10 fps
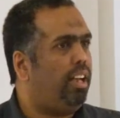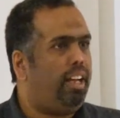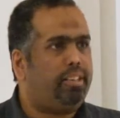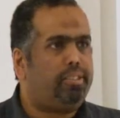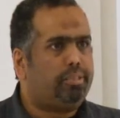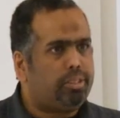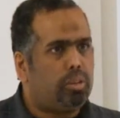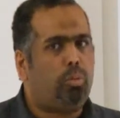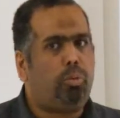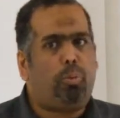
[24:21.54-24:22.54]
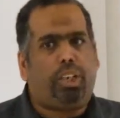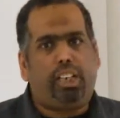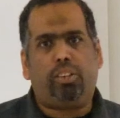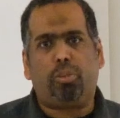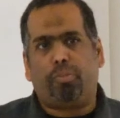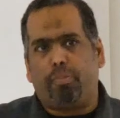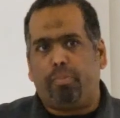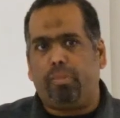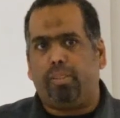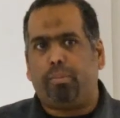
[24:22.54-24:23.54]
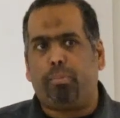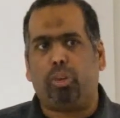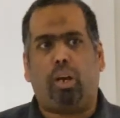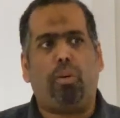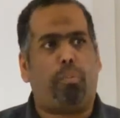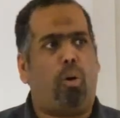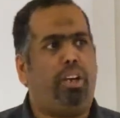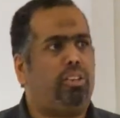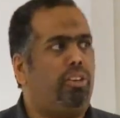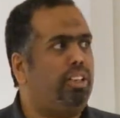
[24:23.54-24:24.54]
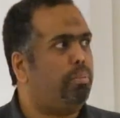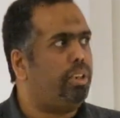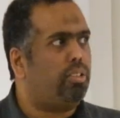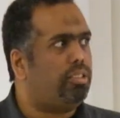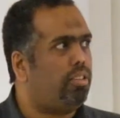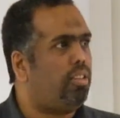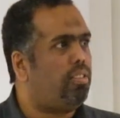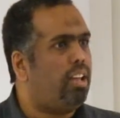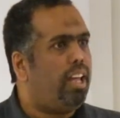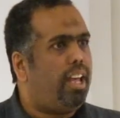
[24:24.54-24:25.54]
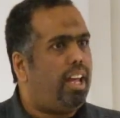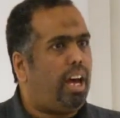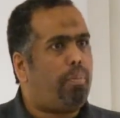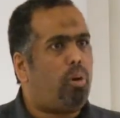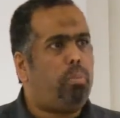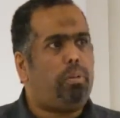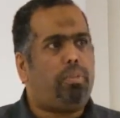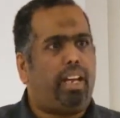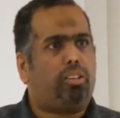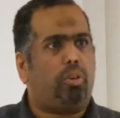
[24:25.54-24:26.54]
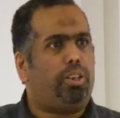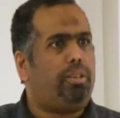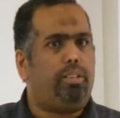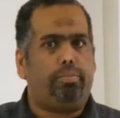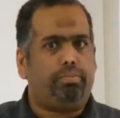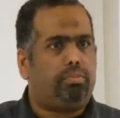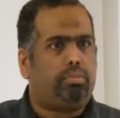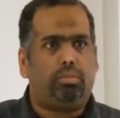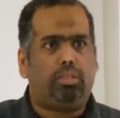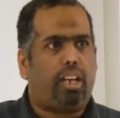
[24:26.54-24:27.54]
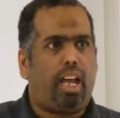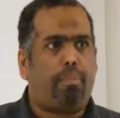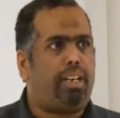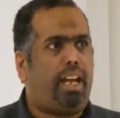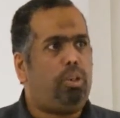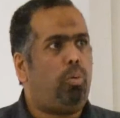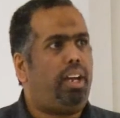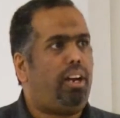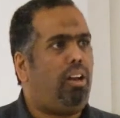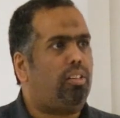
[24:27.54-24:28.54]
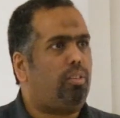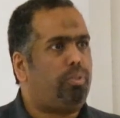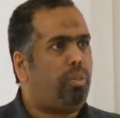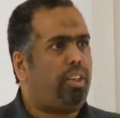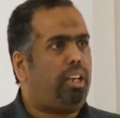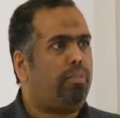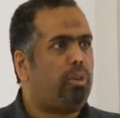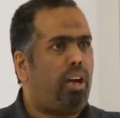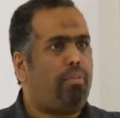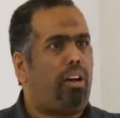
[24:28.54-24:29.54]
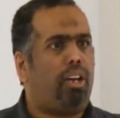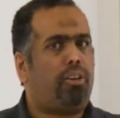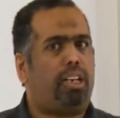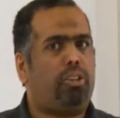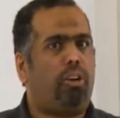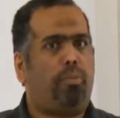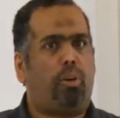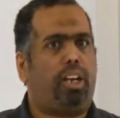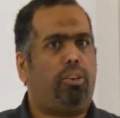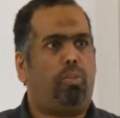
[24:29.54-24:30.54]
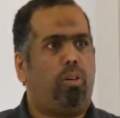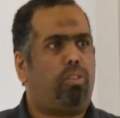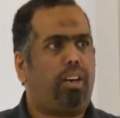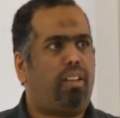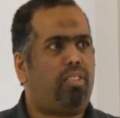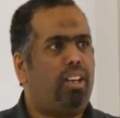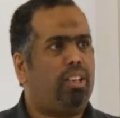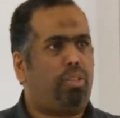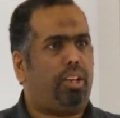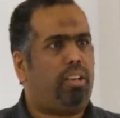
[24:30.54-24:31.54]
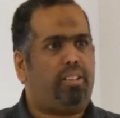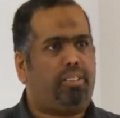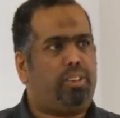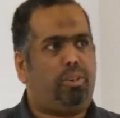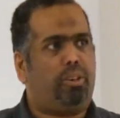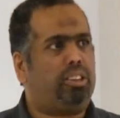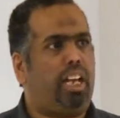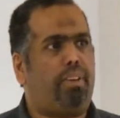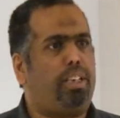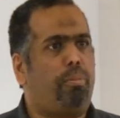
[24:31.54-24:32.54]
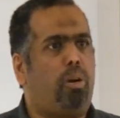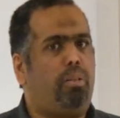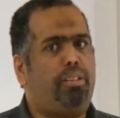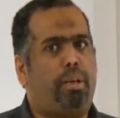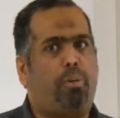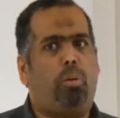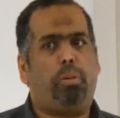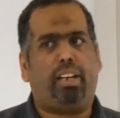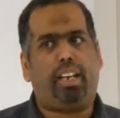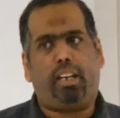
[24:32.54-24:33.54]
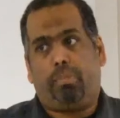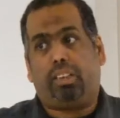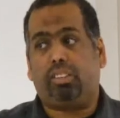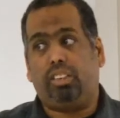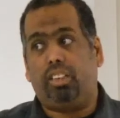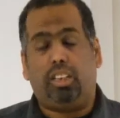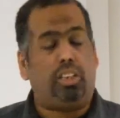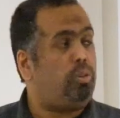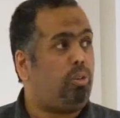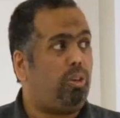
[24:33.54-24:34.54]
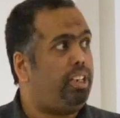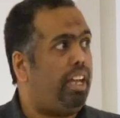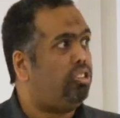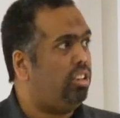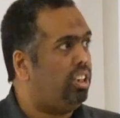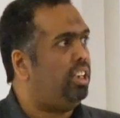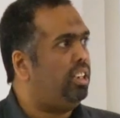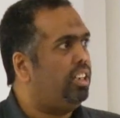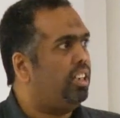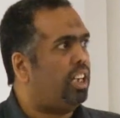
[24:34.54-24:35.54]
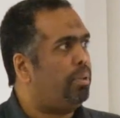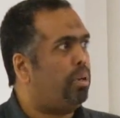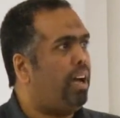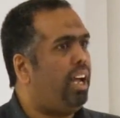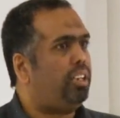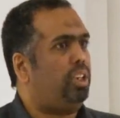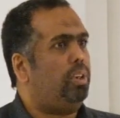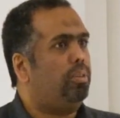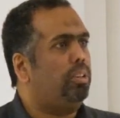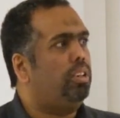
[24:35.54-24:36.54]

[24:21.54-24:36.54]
And we need to put our point on it, because this is a problem that could happen anywhere else. If you have iron and you have organophosphorus, you think you don't have the problem again, but you could actually coming back to you.